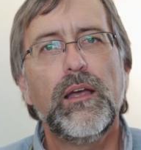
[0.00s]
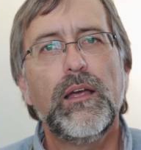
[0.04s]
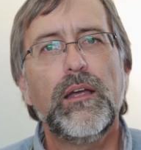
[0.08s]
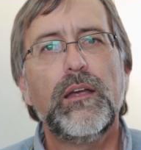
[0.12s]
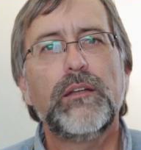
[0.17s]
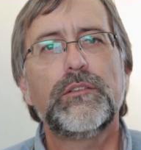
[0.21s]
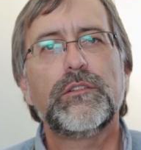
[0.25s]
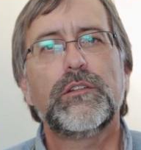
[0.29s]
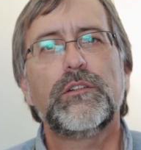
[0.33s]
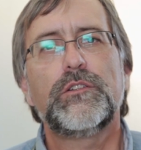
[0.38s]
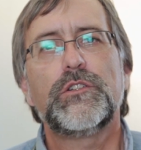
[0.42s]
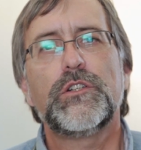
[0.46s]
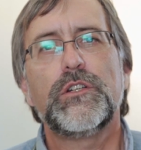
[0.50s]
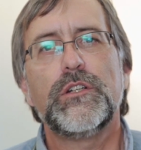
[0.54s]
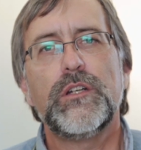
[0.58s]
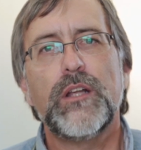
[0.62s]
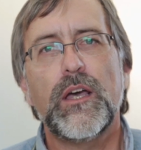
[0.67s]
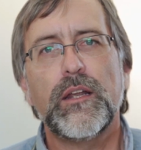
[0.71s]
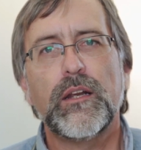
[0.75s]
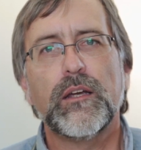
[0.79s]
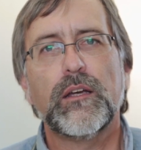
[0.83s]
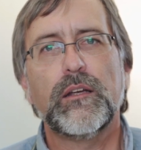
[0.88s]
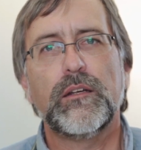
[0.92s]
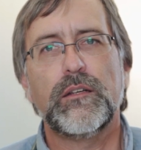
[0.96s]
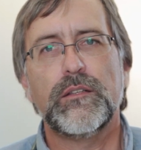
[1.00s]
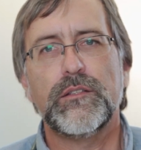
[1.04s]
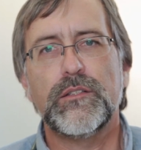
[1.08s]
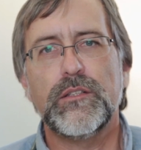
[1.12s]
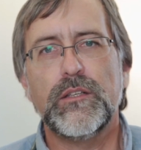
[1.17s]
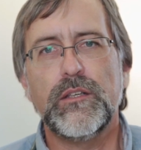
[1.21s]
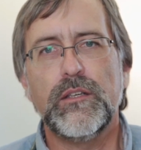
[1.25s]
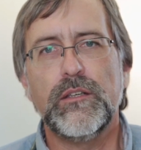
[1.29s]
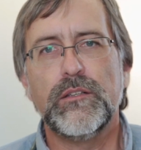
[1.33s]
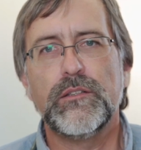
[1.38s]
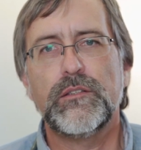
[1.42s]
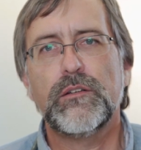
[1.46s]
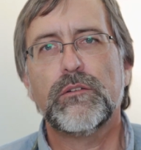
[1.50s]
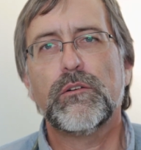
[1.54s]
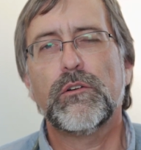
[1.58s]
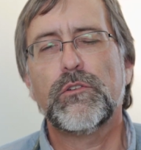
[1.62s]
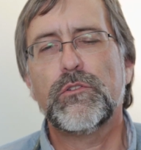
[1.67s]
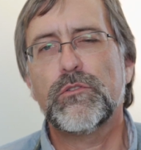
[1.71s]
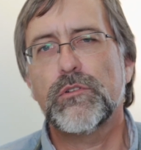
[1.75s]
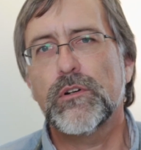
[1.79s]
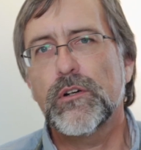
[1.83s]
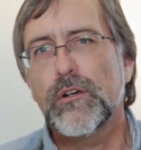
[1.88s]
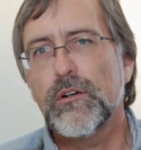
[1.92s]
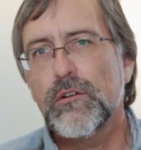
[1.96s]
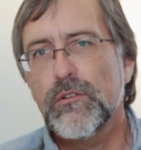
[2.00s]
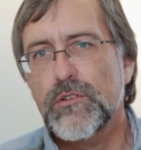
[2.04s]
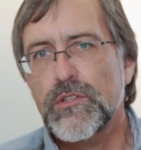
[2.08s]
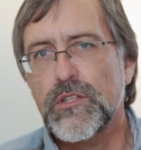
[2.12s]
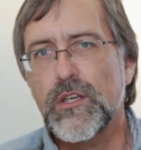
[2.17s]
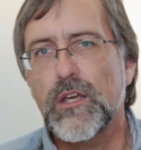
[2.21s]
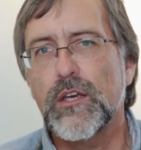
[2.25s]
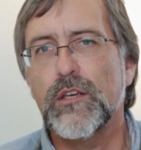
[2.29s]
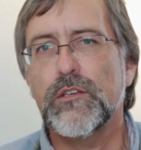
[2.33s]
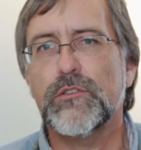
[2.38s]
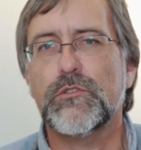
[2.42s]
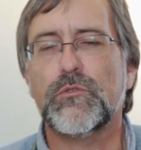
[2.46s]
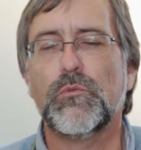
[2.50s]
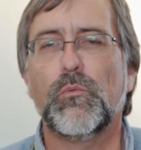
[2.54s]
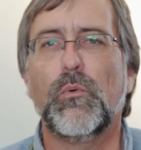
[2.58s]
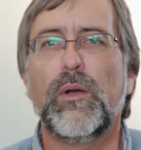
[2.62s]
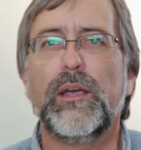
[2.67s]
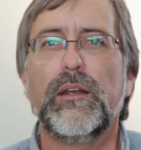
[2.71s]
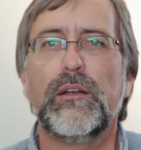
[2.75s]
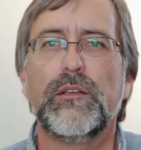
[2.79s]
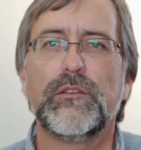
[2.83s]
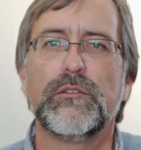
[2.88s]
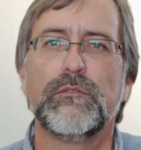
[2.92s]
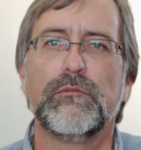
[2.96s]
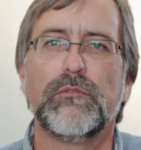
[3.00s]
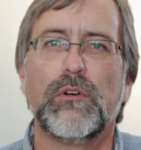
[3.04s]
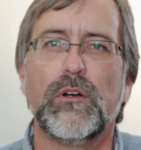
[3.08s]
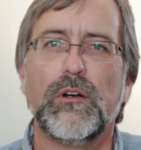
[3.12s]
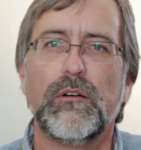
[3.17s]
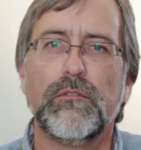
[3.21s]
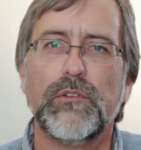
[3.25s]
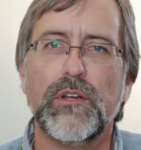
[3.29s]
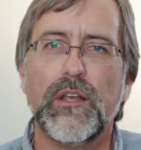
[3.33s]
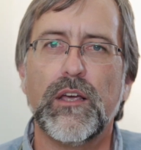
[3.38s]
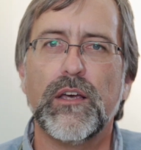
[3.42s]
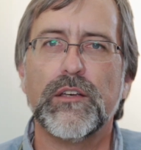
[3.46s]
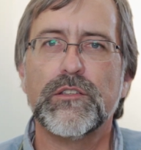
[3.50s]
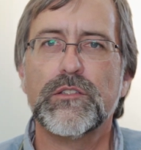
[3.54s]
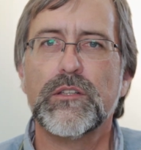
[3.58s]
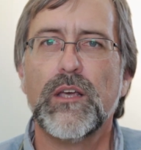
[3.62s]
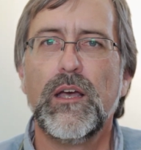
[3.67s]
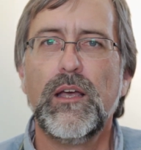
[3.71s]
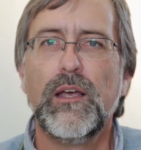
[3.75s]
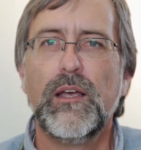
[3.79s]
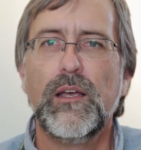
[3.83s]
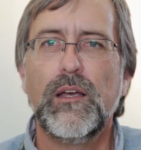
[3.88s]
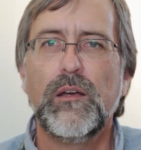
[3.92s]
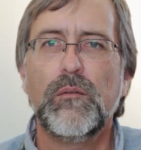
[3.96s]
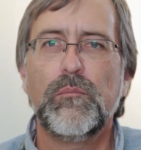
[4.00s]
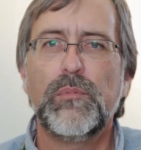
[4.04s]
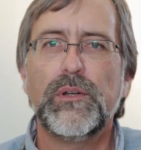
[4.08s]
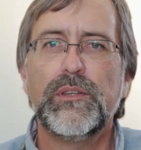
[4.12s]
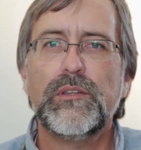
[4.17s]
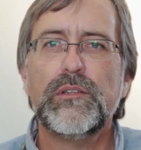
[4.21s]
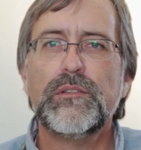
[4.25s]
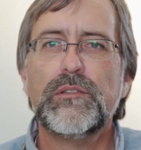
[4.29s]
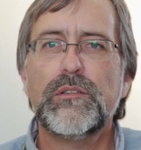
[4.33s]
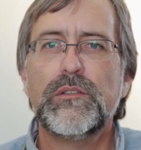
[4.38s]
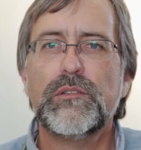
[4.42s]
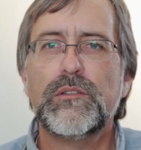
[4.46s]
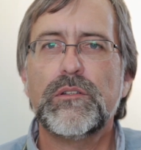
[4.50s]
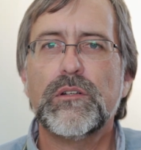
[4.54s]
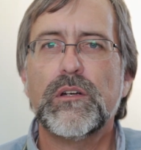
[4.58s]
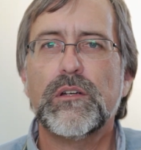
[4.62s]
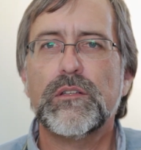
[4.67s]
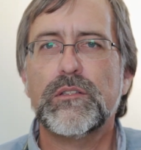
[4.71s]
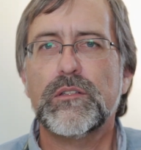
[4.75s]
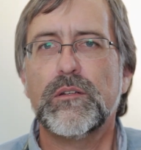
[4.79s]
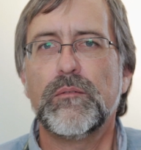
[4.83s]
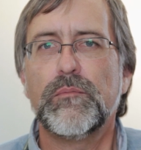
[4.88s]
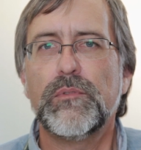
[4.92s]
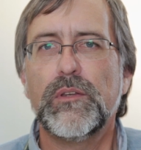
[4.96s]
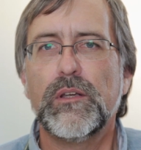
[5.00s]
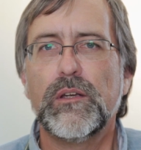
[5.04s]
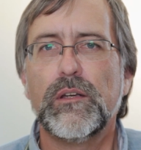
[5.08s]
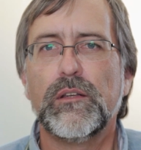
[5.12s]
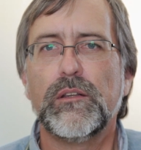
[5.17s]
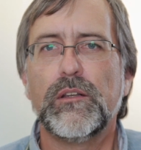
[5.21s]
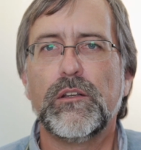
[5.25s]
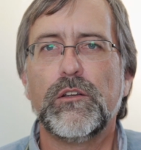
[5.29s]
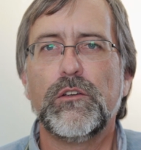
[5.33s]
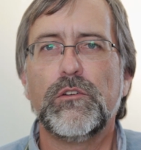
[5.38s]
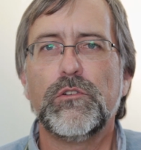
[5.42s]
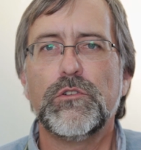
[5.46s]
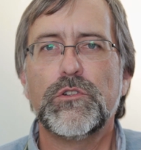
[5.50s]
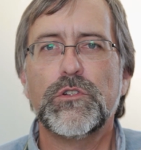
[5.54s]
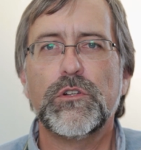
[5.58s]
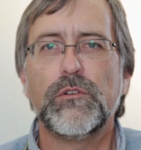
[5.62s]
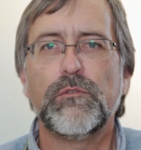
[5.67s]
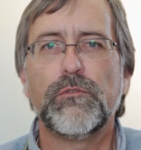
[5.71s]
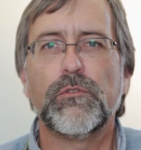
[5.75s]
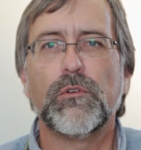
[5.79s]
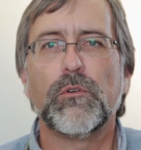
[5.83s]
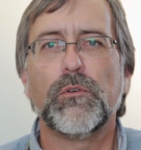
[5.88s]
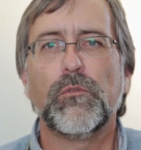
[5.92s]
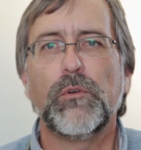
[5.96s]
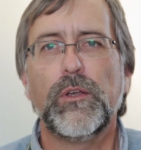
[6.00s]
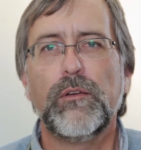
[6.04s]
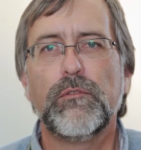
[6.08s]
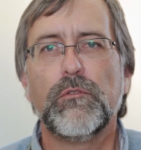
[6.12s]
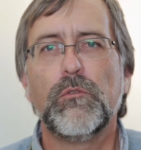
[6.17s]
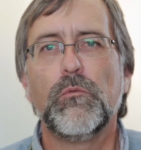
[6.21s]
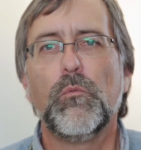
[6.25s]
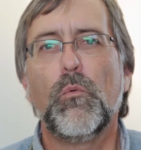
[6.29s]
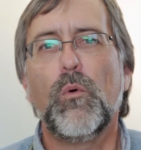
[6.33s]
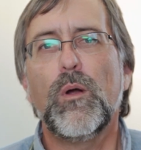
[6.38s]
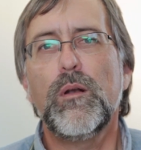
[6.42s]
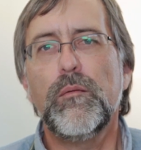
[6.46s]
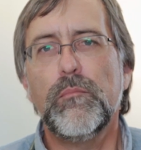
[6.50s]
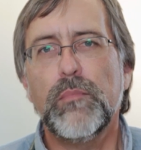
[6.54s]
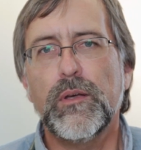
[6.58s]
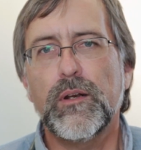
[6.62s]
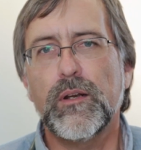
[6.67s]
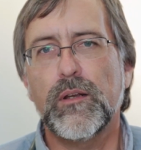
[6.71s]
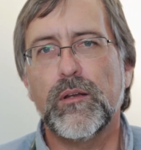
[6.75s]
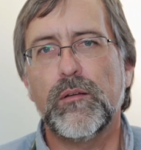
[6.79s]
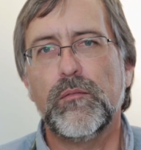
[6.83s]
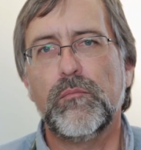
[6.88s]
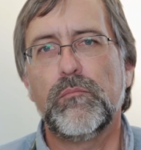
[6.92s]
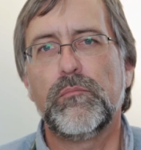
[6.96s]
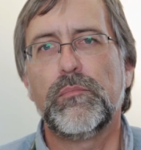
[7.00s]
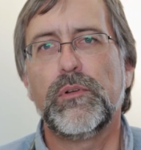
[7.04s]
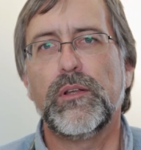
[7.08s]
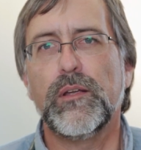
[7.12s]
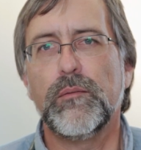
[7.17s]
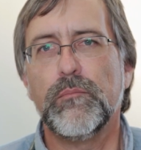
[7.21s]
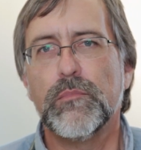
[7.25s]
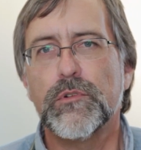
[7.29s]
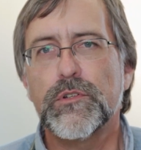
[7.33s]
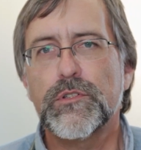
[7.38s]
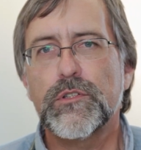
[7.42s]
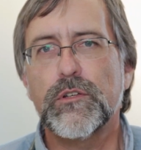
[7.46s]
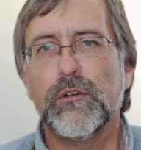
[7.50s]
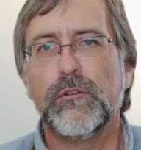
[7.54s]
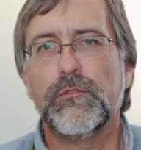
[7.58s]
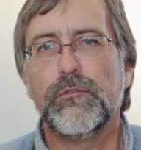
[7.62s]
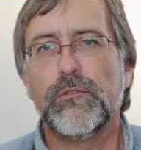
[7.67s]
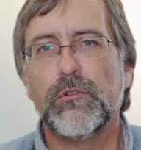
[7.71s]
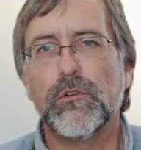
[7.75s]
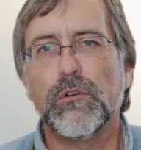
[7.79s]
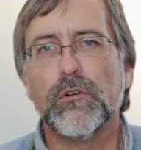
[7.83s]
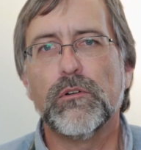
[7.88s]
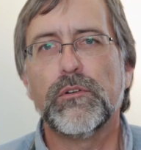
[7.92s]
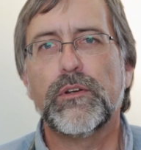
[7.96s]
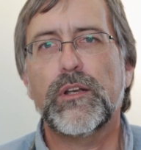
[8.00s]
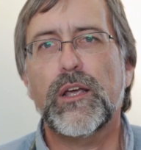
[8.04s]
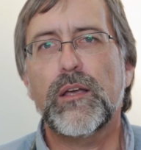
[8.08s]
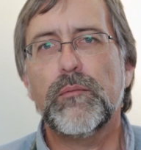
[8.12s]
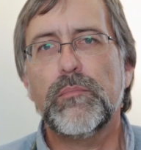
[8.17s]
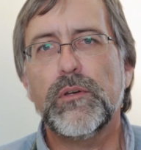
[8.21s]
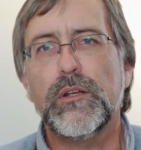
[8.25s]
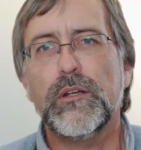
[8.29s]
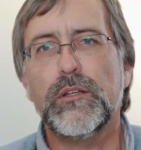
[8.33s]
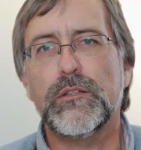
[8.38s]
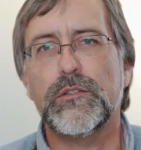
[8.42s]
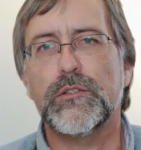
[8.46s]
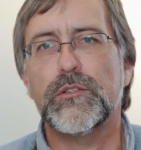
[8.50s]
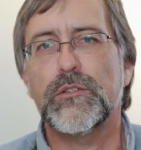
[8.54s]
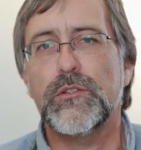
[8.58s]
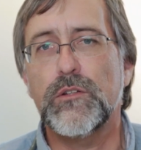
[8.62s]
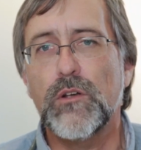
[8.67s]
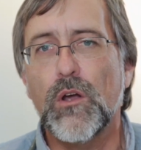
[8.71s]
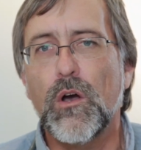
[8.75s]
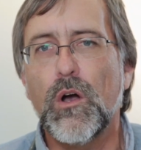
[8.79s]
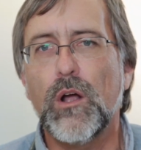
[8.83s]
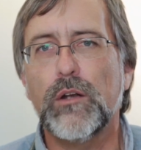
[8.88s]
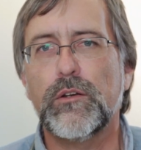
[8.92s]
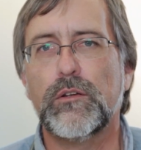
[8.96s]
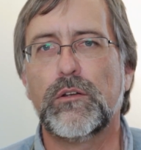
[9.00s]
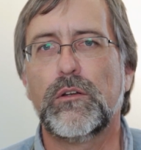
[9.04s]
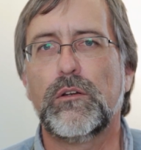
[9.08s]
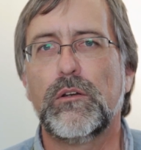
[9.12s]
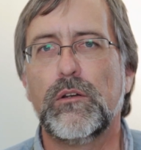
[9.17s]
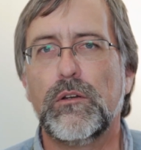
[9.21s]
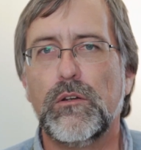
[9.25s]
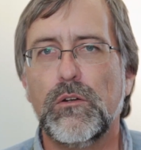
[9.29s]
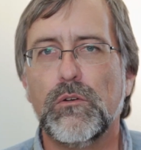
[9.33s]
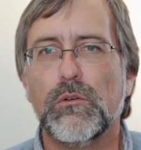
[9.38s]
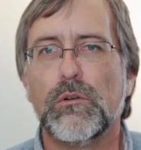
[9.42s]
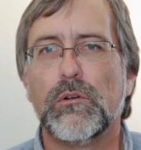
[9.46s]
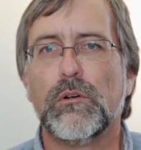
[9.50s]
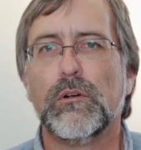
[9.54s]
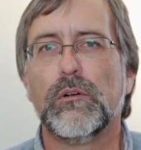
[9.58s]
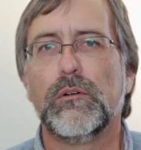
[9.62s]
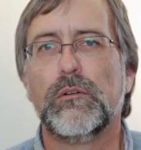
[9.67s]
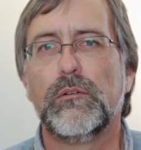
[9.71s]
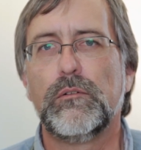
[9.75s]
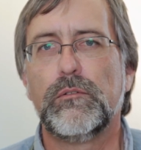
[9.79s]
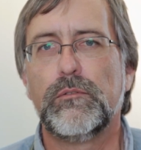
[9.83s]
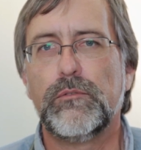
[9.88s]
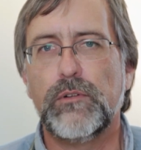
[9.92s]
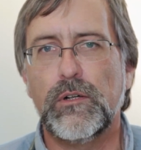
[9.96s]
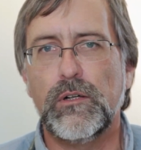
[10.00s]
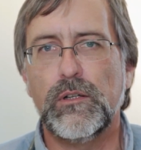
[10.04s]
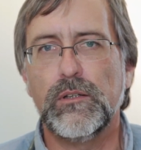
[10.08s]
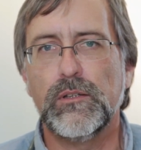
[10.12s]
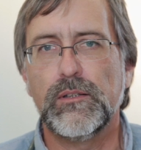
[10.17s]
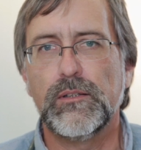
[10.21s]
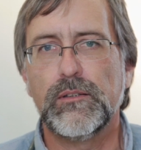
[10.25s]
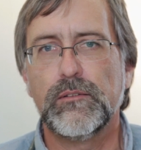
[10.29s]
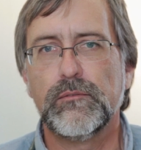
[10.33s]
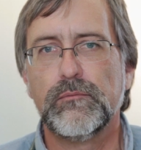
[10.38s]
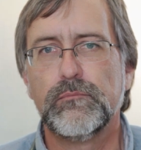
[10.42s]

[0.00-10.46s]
It's a genetic disease. There are triggers, yes. Weight is involved, yes. But this is not something that you should for even 1 minute blame yourself for. Diabetes is not your fault.